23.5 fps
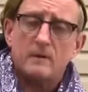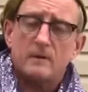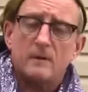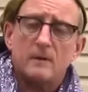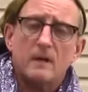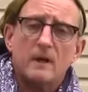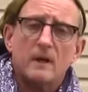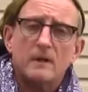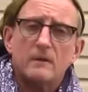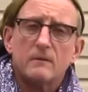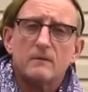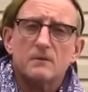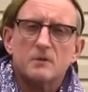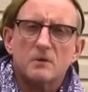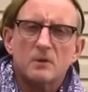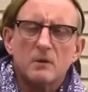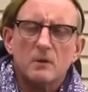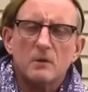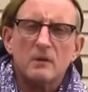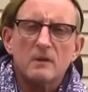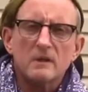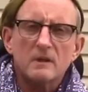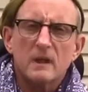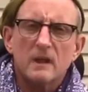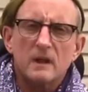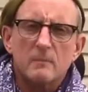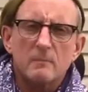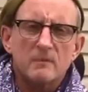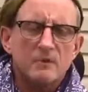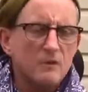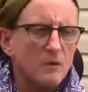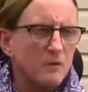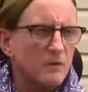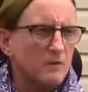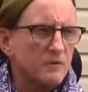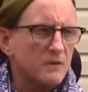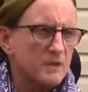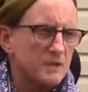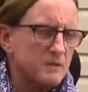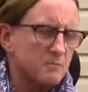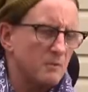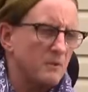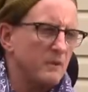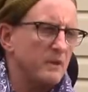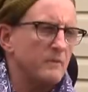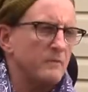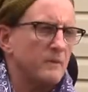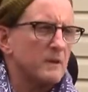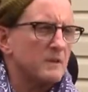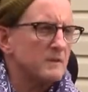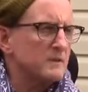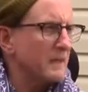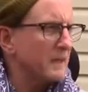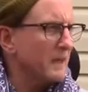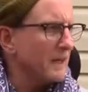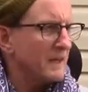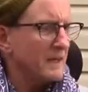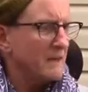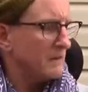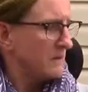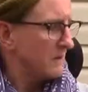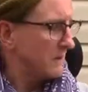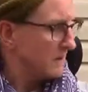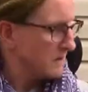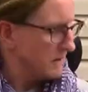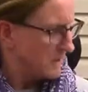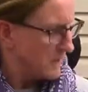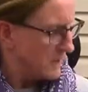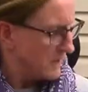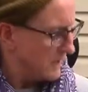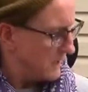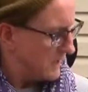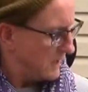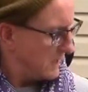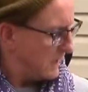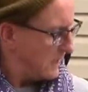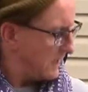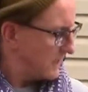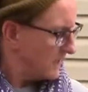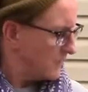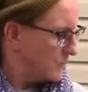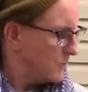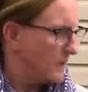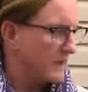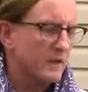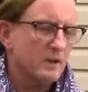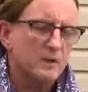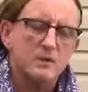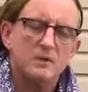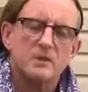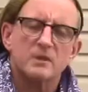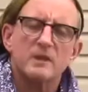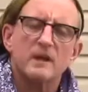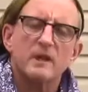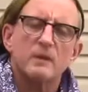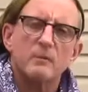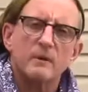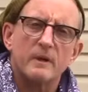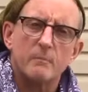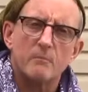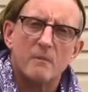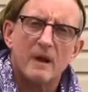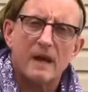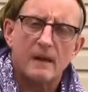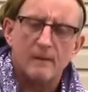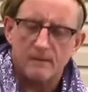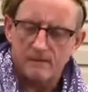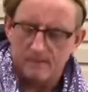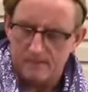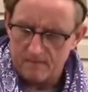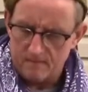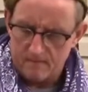You know, I sort of looked at him in total disbelief. I was like, I didn't quite understand what he meant.